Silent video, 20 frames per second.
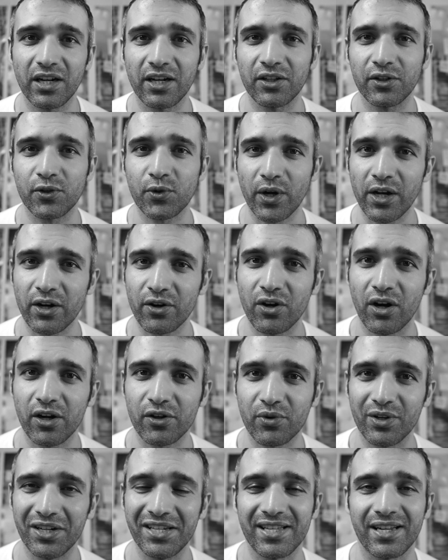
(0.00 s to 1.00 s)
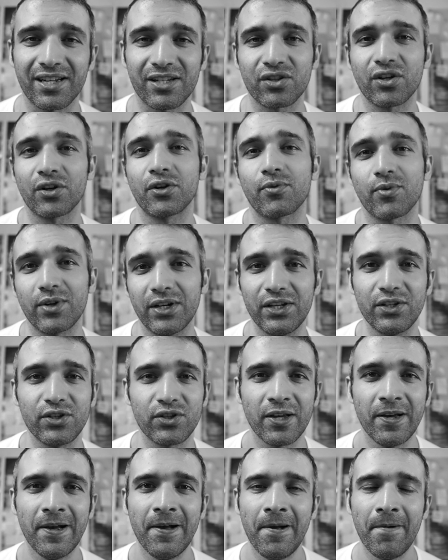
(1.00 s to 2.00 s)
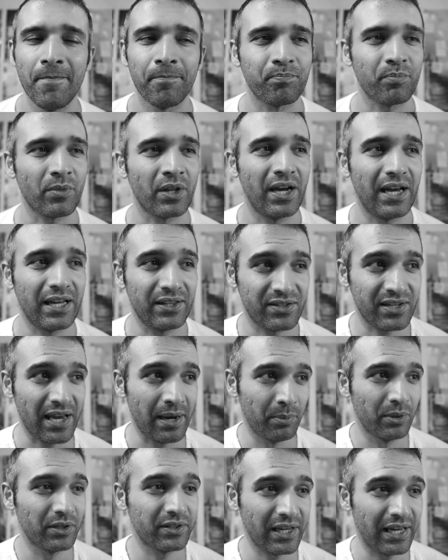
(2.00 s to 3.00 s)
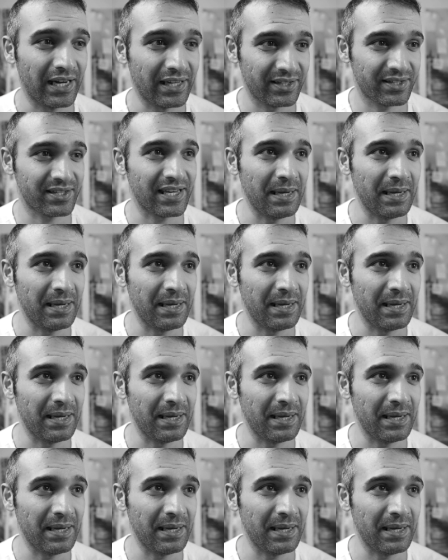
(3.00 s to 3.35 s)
The trailer got released and is going to release at the